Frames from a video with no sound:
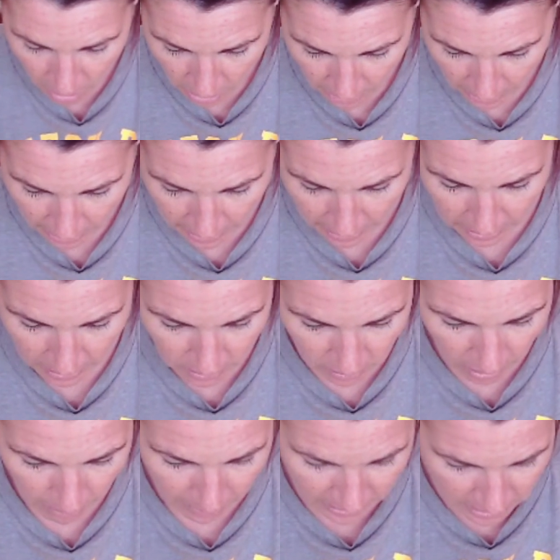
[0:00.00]
And
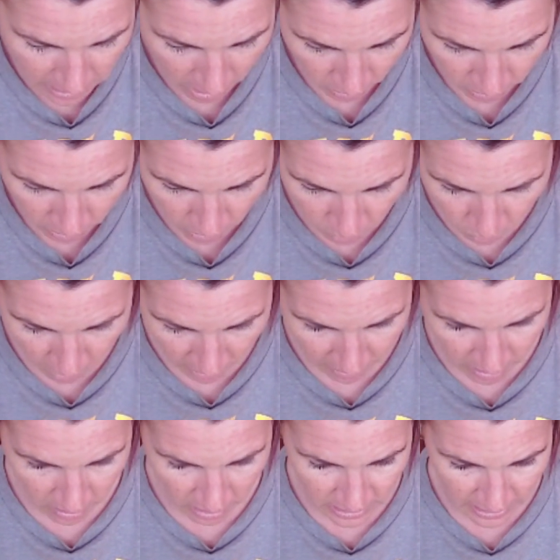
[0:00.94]
let me tell you
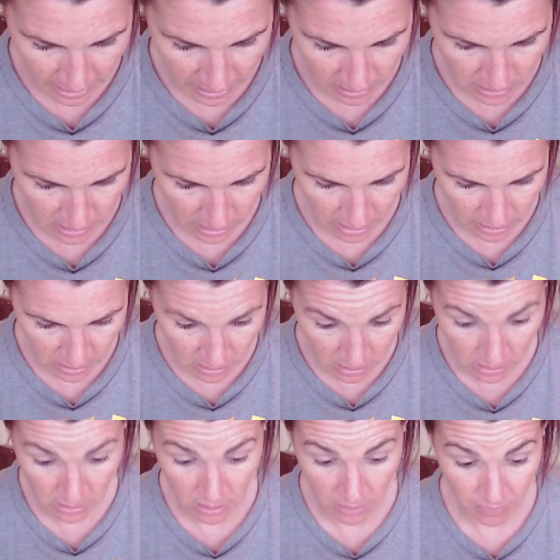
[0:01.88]
what the deck
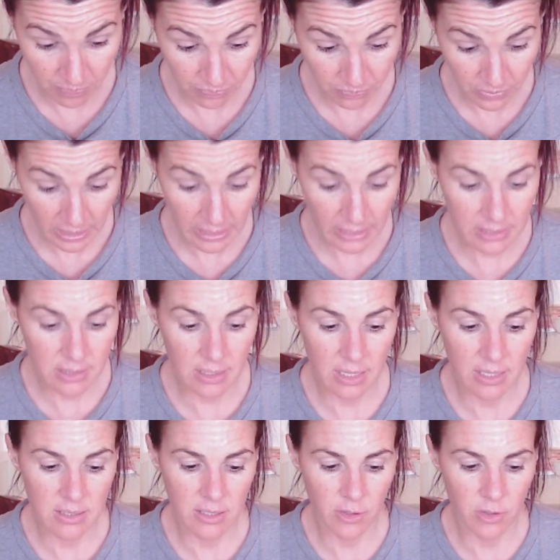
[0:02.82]
says. It
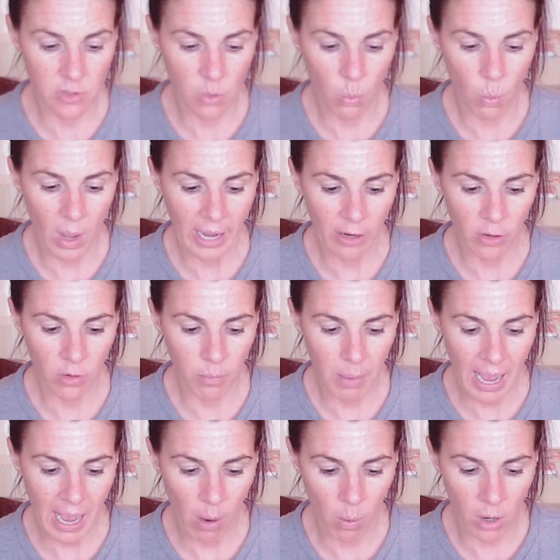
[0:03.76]
says there is a wild
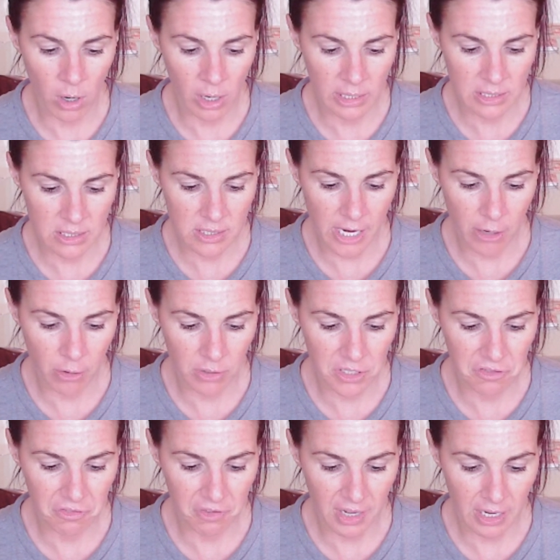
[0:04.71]
power and sacred
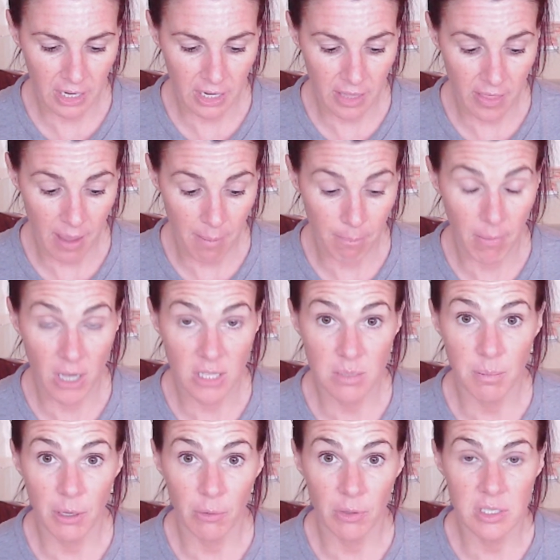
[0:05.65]
divinity that must
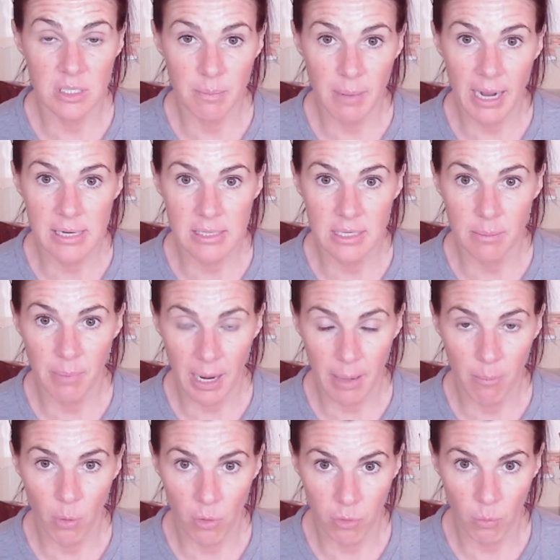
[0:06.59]
be respected by
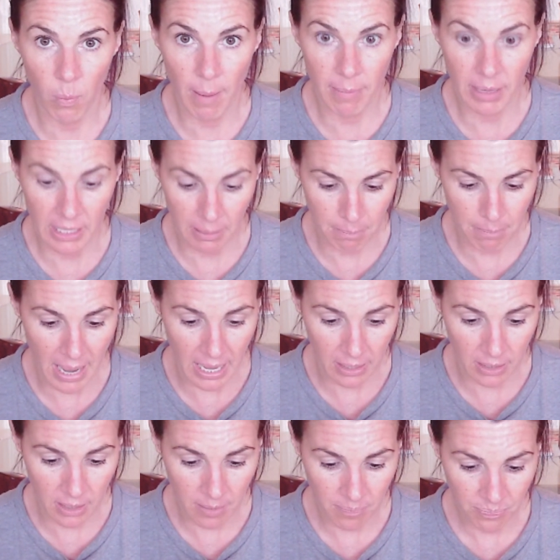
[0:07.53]
both women and
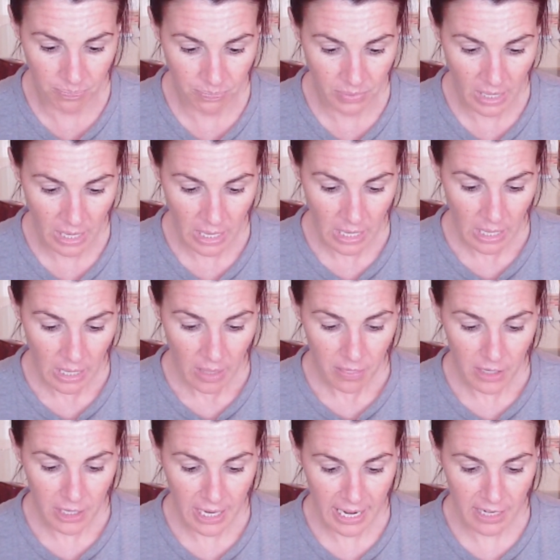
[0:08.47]
men.
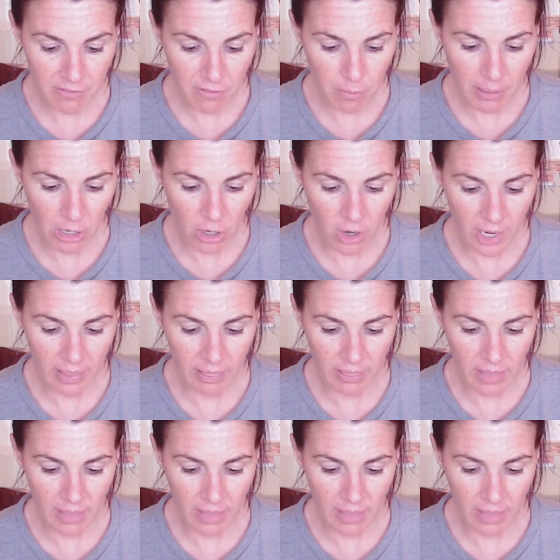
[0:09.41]
The Native American